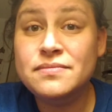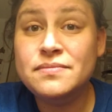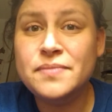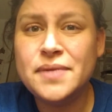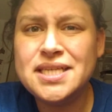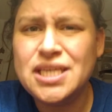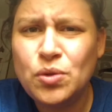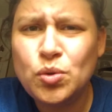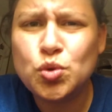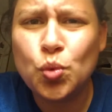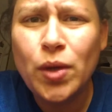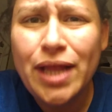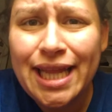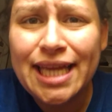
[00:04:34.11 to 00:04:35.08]
Because he was
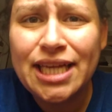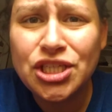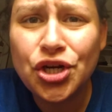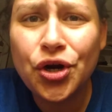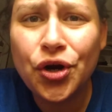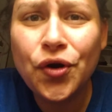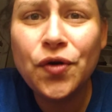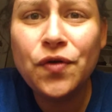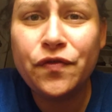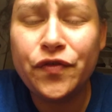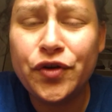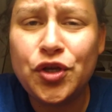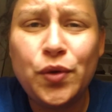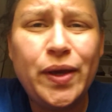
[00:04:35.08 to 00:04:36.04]
willing to hurt
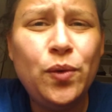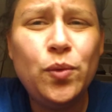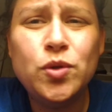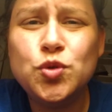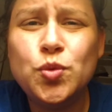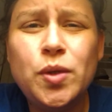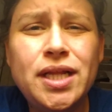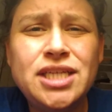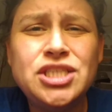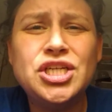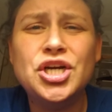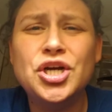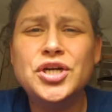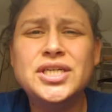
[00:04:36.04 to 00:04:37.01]
for you. He was willing
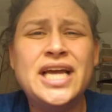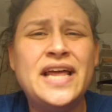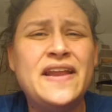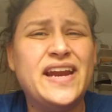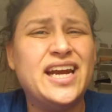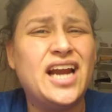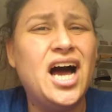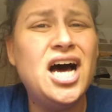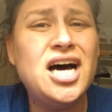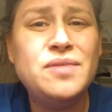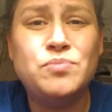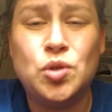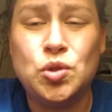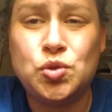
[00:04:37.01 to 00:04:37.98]
to hurt in an
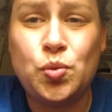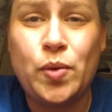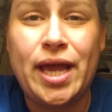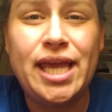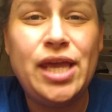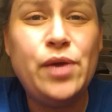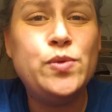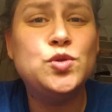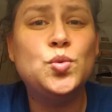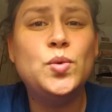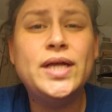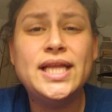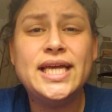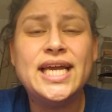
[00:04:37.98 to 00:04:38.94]
utmost way. He was
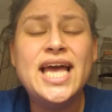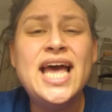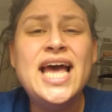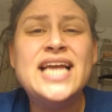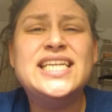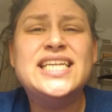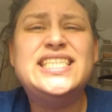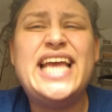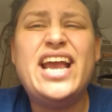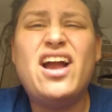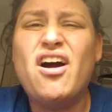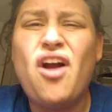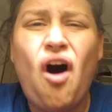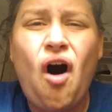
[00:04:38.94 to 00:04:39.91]
willing to
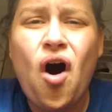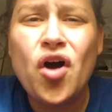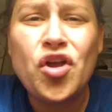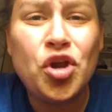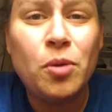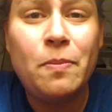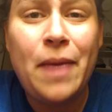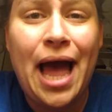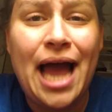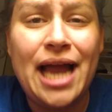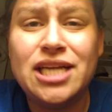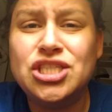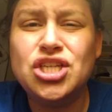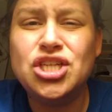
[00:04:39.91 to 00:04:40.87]
take on all your
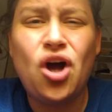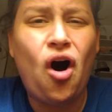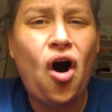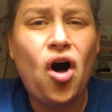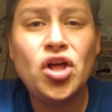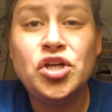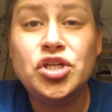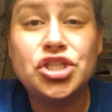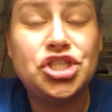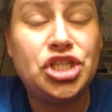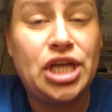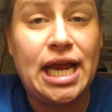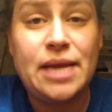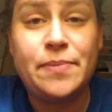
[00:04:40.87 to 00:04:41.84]
baggage and all your
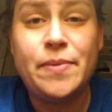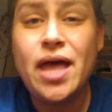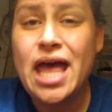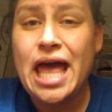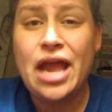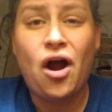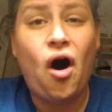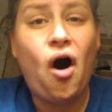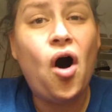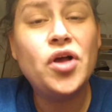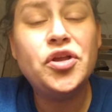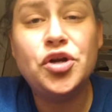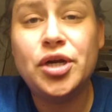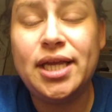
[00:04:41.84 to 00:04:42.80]
shame and
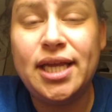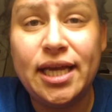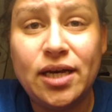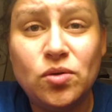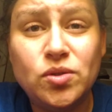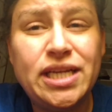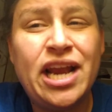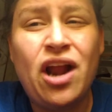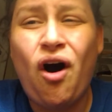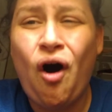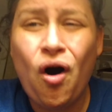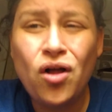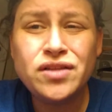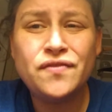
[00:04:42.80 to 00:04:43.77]
all your guilt and
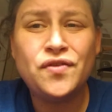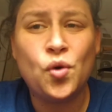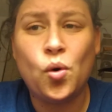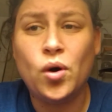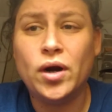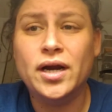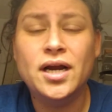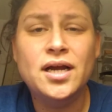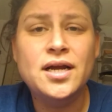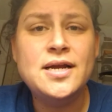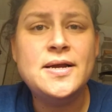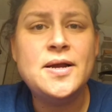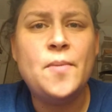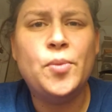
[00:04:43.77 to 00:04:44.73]
all of your
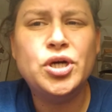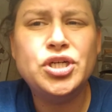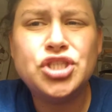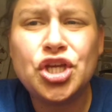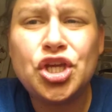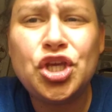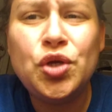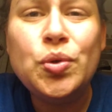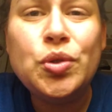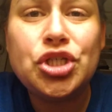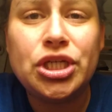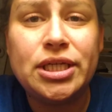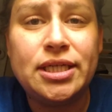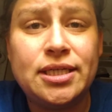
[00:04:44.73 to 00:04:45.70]

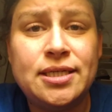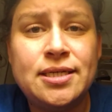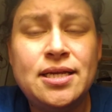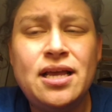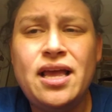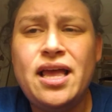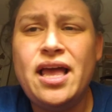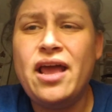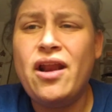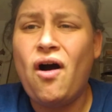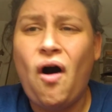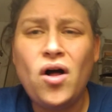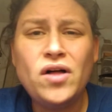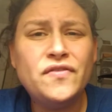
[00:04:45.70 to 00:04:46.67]
persecution and
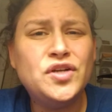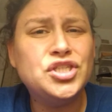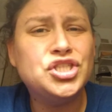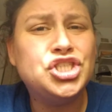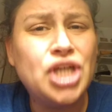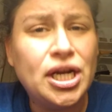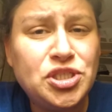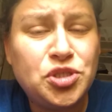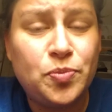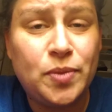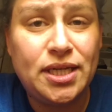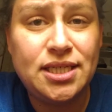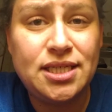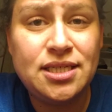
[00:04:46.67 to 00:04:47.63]
all of your
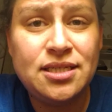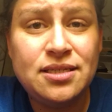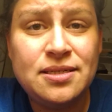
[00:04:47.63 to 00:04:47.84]
judgment.